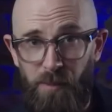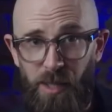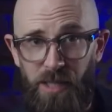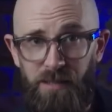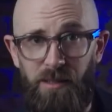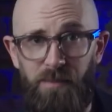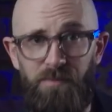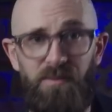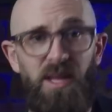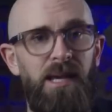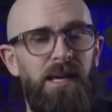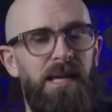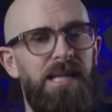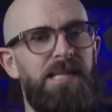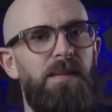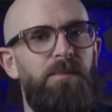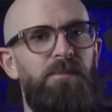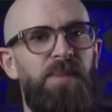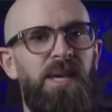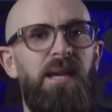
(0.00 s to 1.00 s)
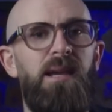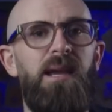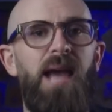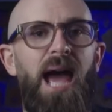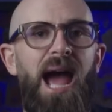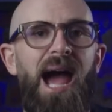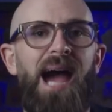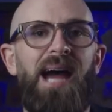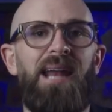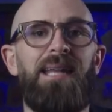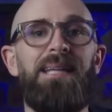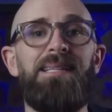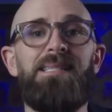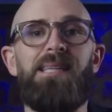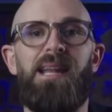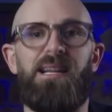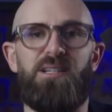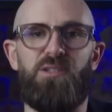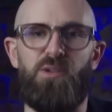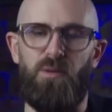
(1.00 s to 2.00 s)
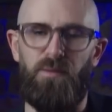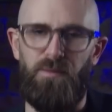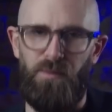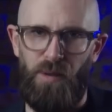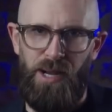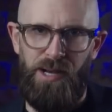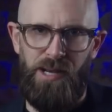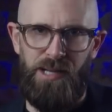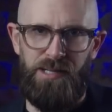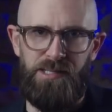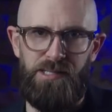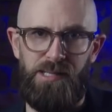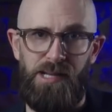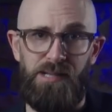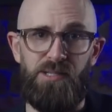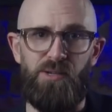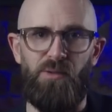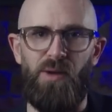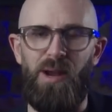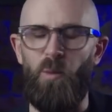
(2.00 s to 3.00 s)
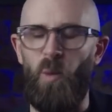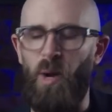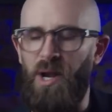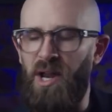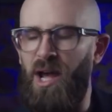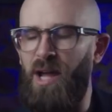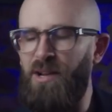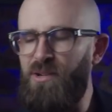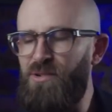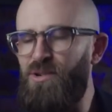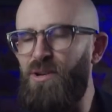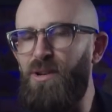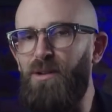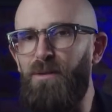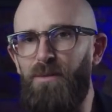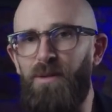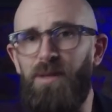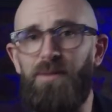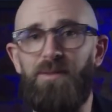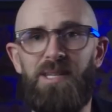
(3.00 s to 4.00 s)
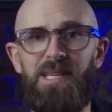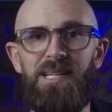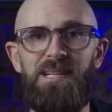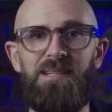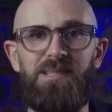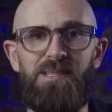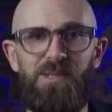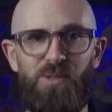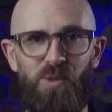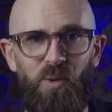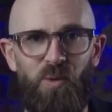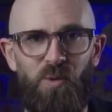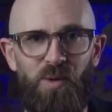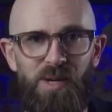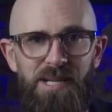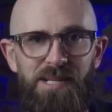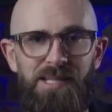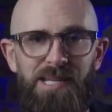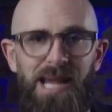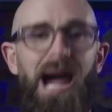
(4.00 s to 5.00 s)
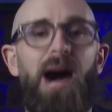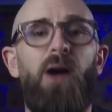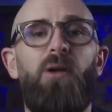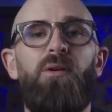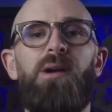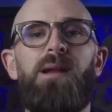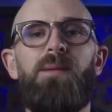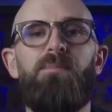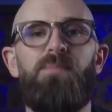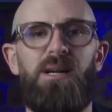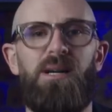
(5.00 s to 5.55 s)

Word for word: among them is the Ping An International Finance Center, a 115-story towering